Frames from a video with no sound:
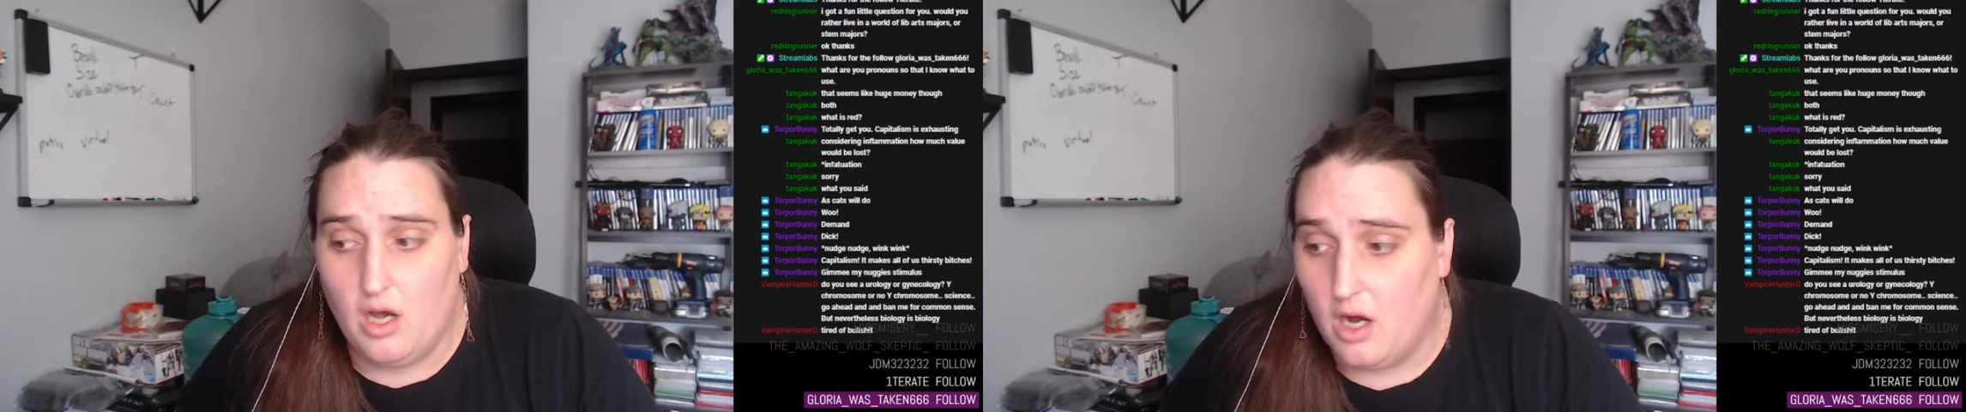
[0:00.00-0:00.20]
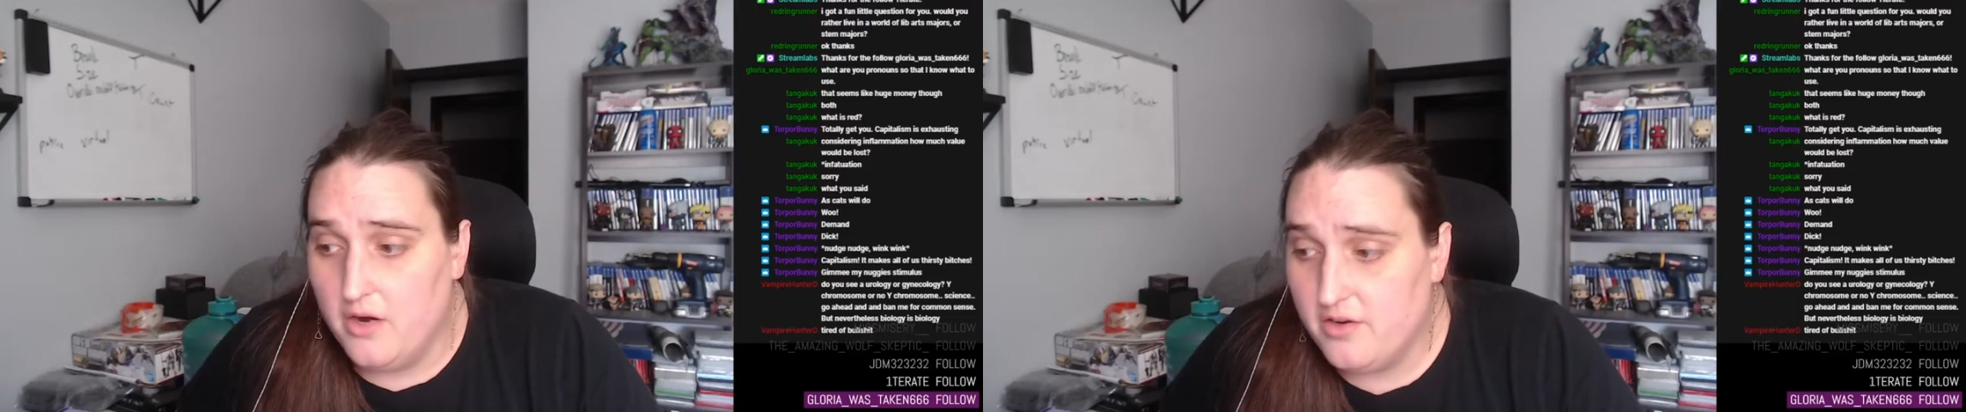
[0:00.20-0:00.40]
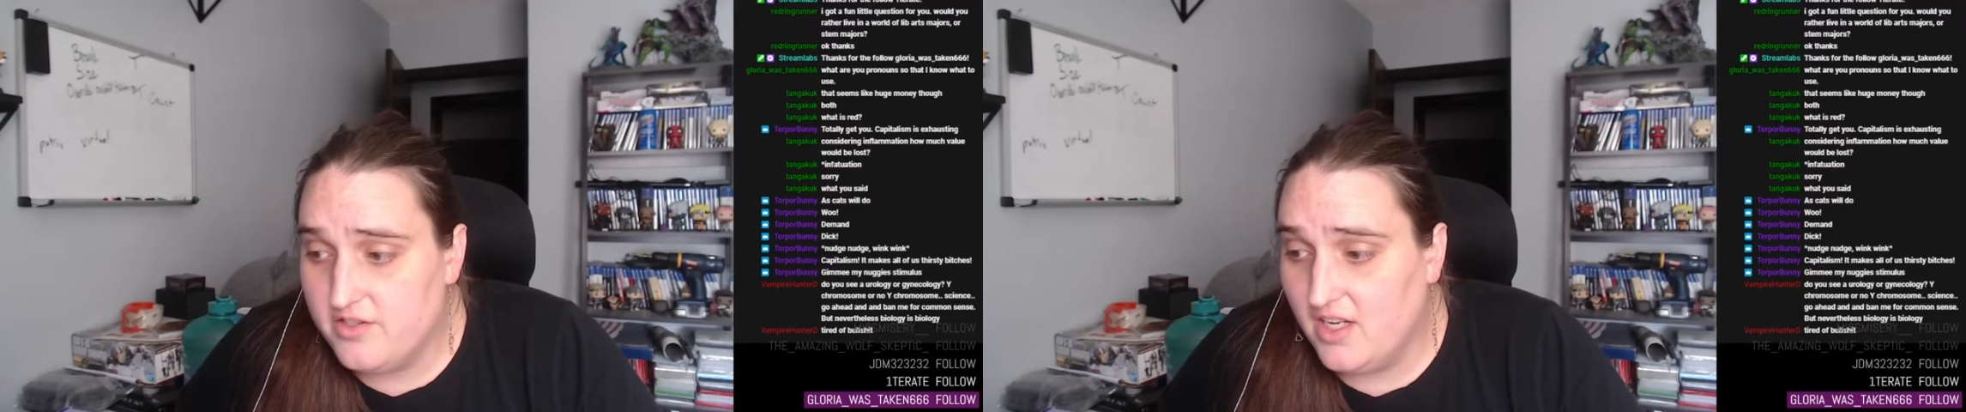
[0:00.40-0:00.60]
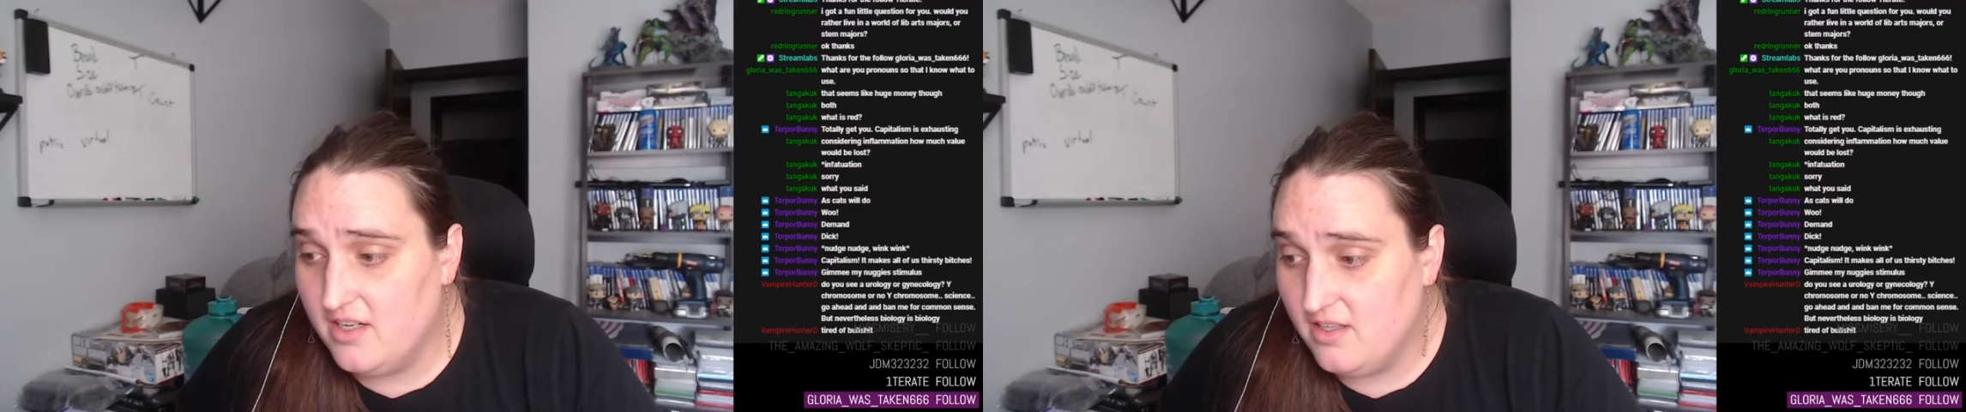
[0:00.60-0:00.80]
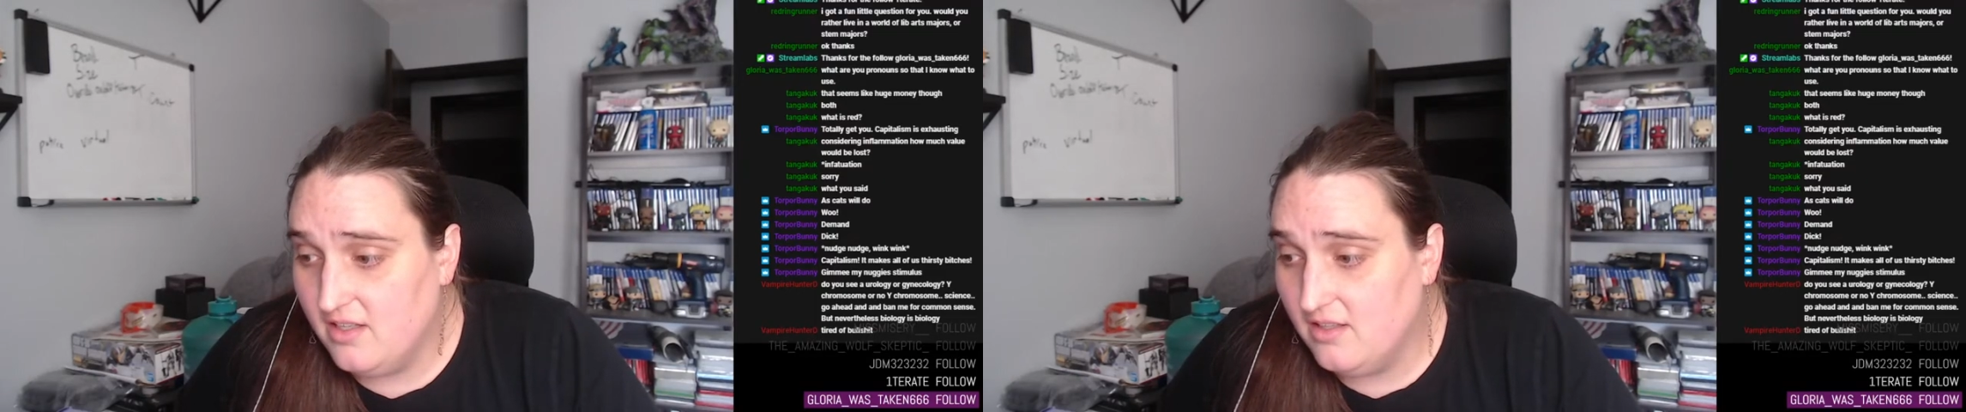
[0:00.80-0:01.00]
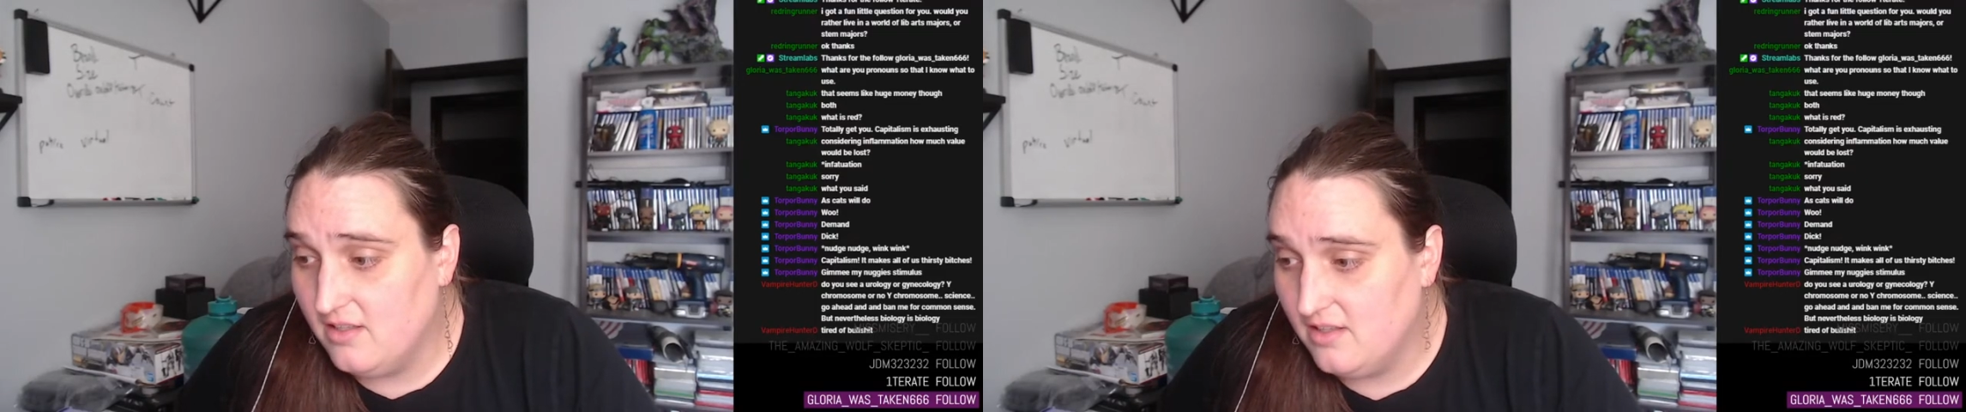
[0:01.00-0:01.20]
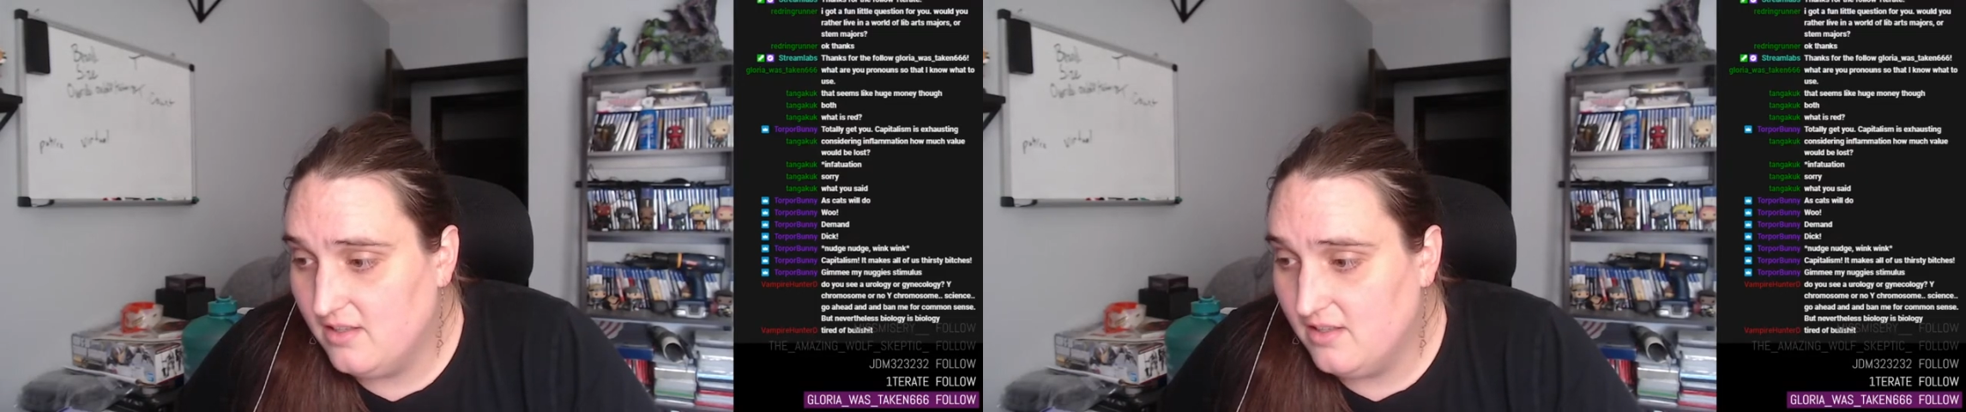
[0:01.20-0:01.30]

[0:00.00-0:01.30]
understanding...